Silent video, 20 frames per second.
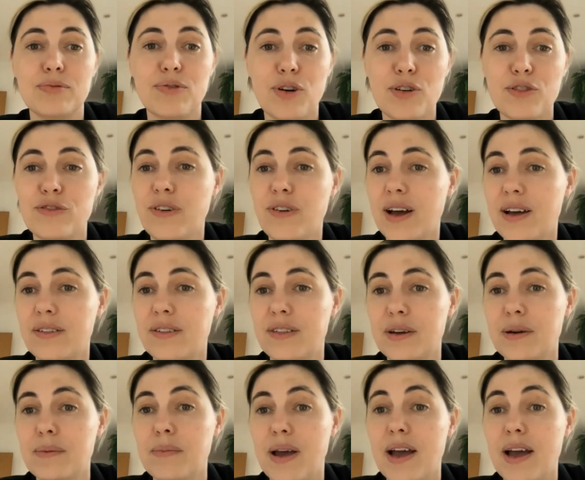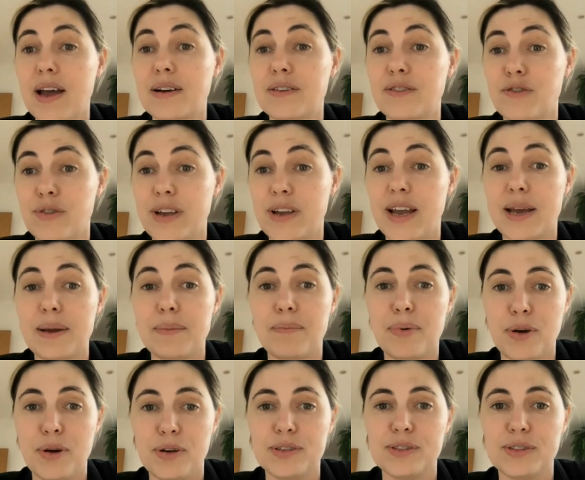profile them and create
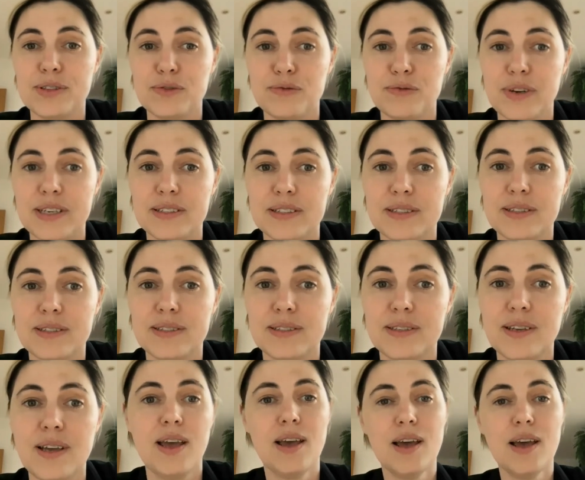personal risks.